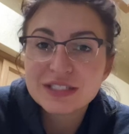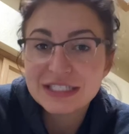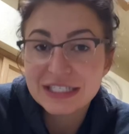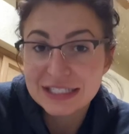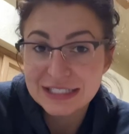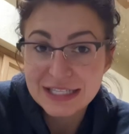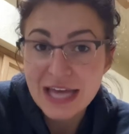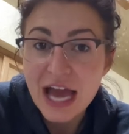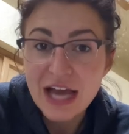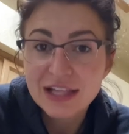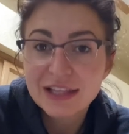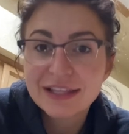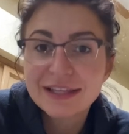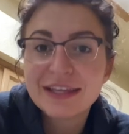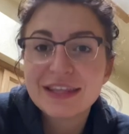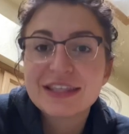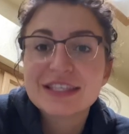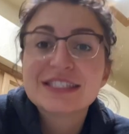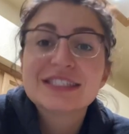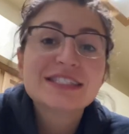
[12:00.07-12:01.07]
exactly
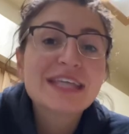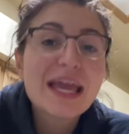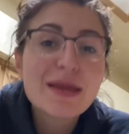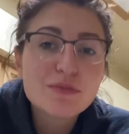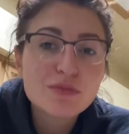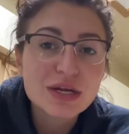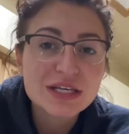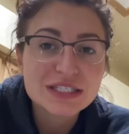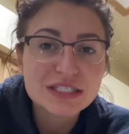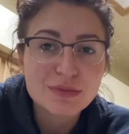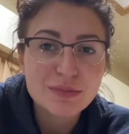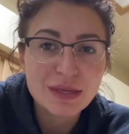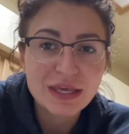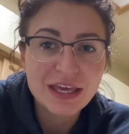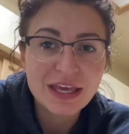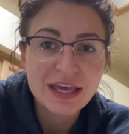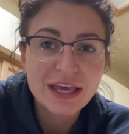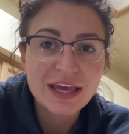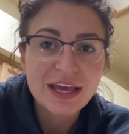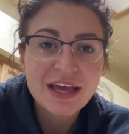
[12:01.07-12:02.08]
the same
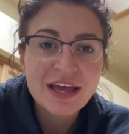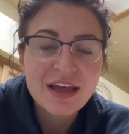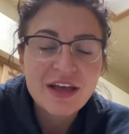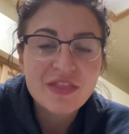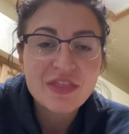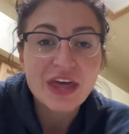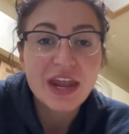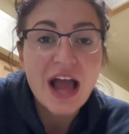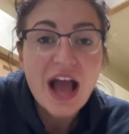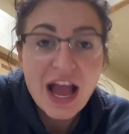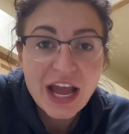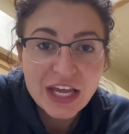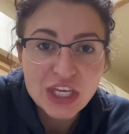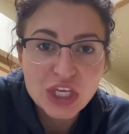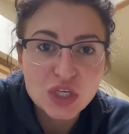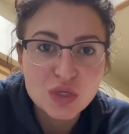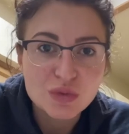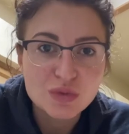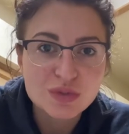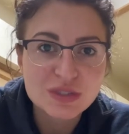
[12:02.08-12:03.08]
recipe that I
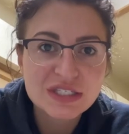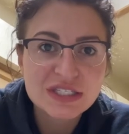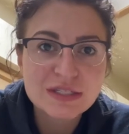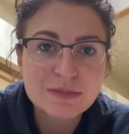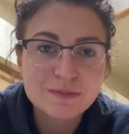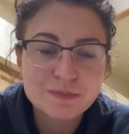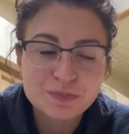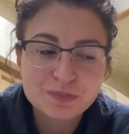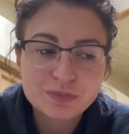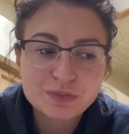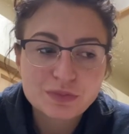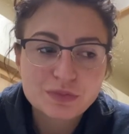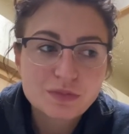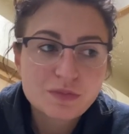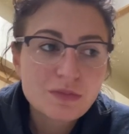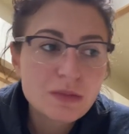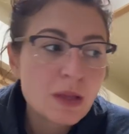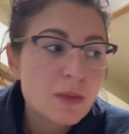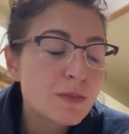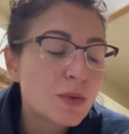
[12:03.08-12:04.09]
use,
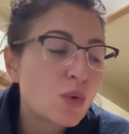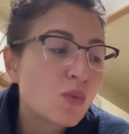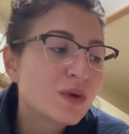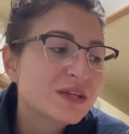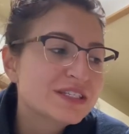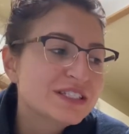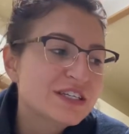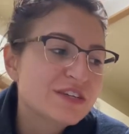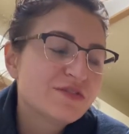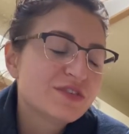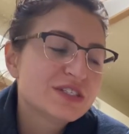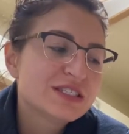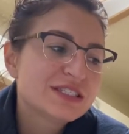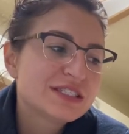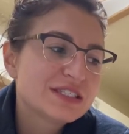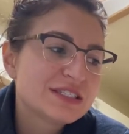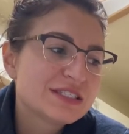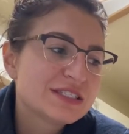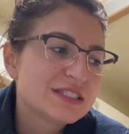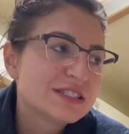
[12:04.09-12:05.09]
but one difference
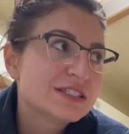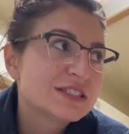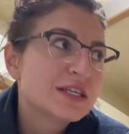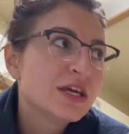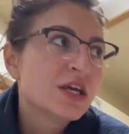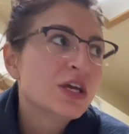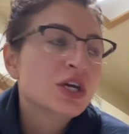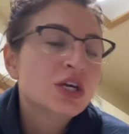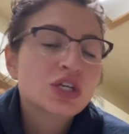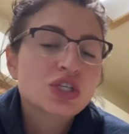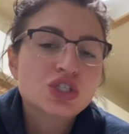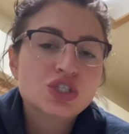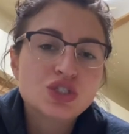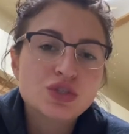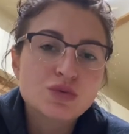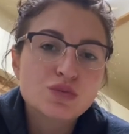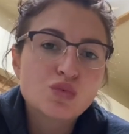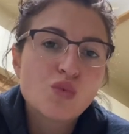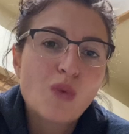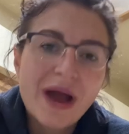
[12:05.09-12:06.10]
is
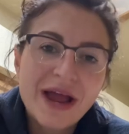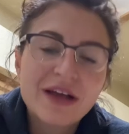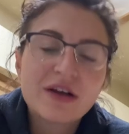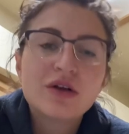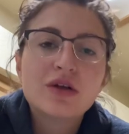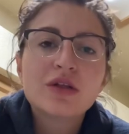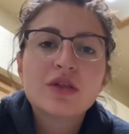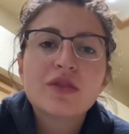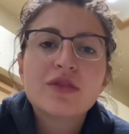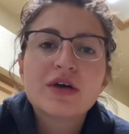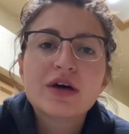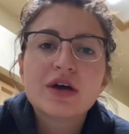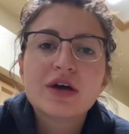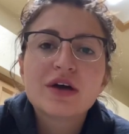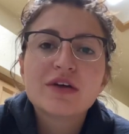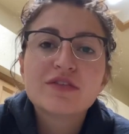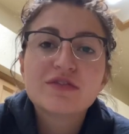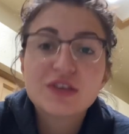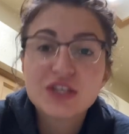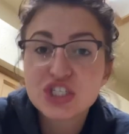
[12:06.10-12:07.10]
while
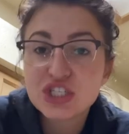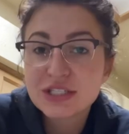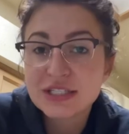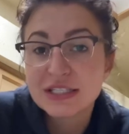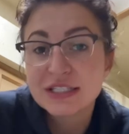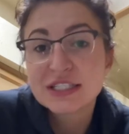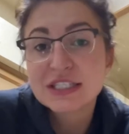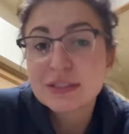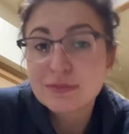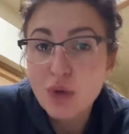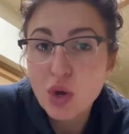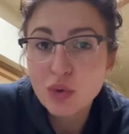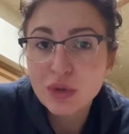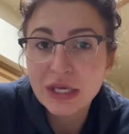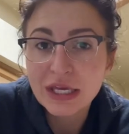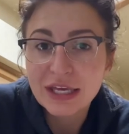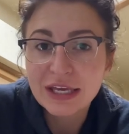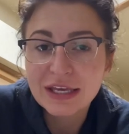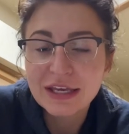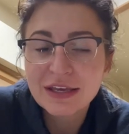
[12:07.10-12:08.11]
the fish is in
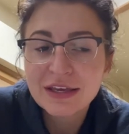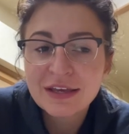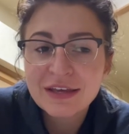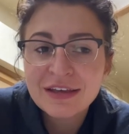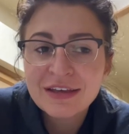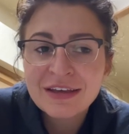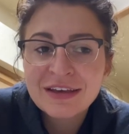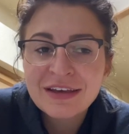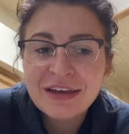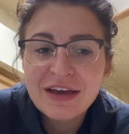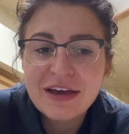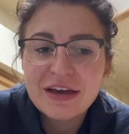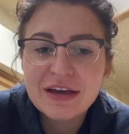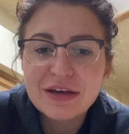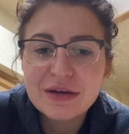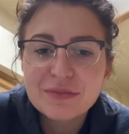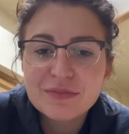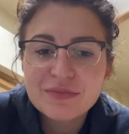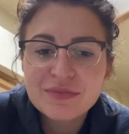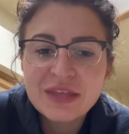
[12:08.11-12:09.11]
smoking,
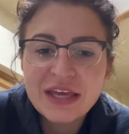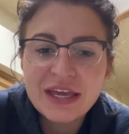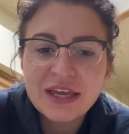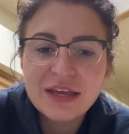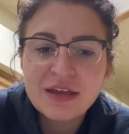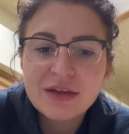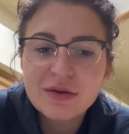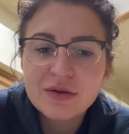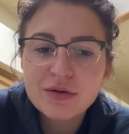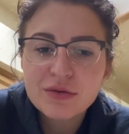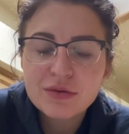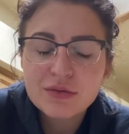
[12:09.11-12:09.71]
they